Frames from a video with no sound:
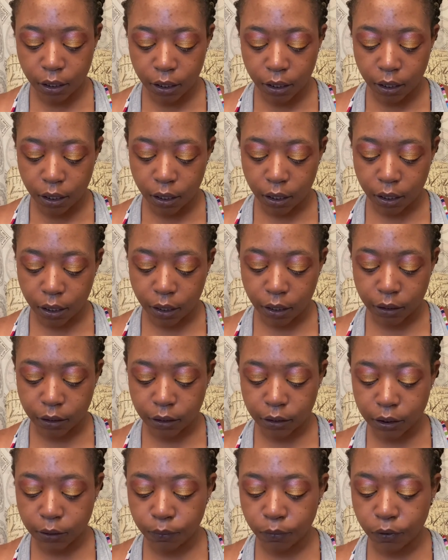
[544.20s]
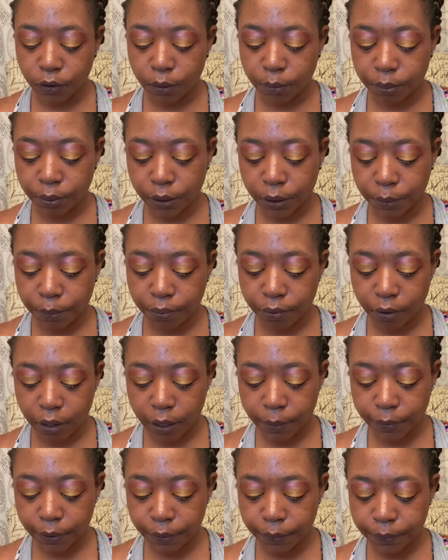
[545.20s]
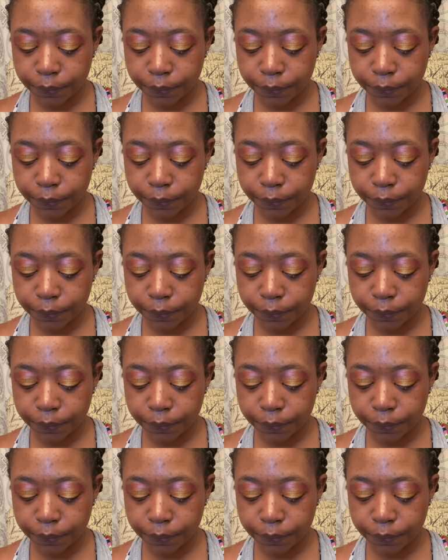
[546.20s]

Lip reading: the Smooth and Blur Primer.